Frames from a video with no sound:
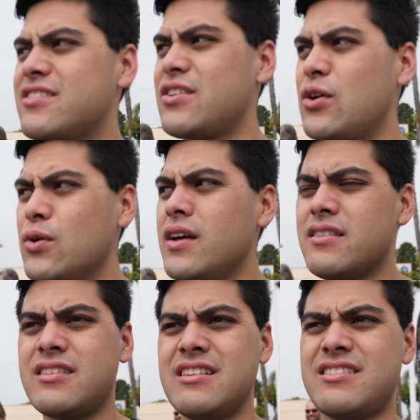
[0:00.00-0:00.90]
So
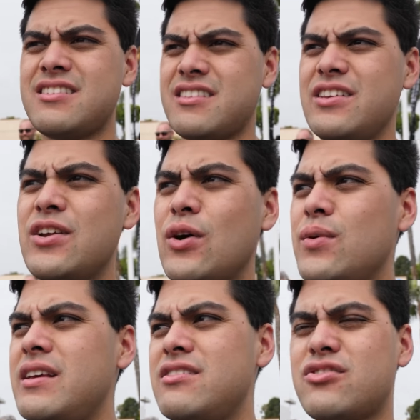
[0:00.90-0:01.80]
since, you know,
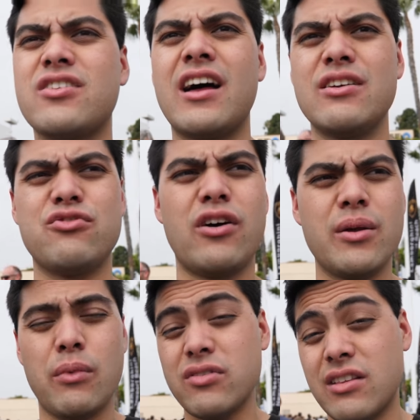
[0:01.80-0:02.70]
he's kind of
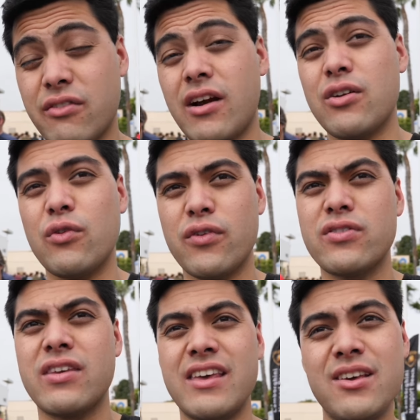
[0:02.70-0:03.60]
drawing most of the crowd over
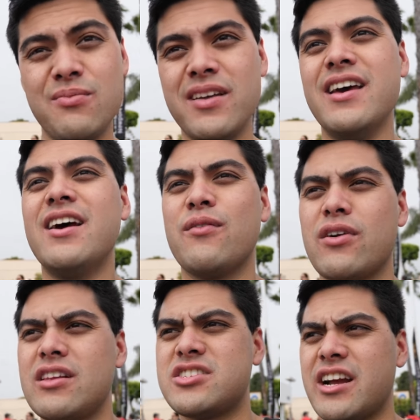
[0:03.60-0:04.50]
to him,
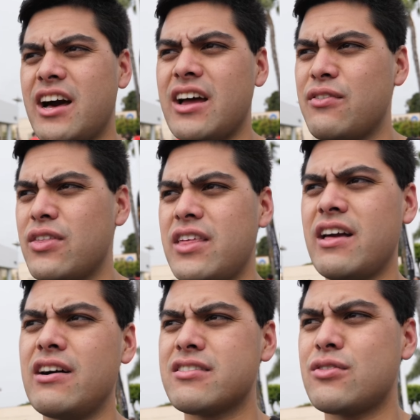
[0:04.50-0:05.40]
we're going to check out everything
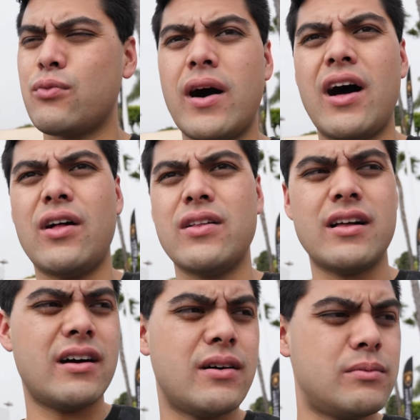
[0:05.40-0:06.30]
else while
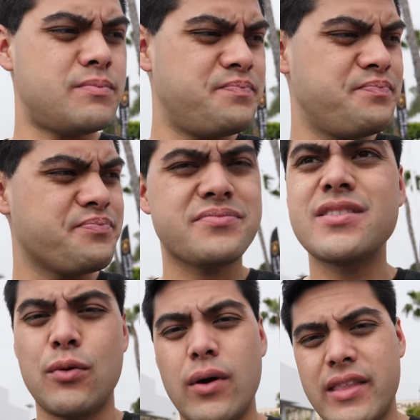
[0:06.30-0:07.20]
um,
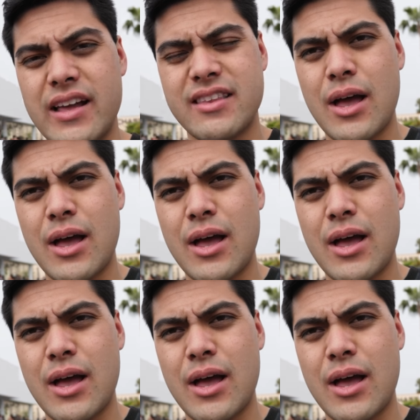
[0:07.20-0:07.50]
while that's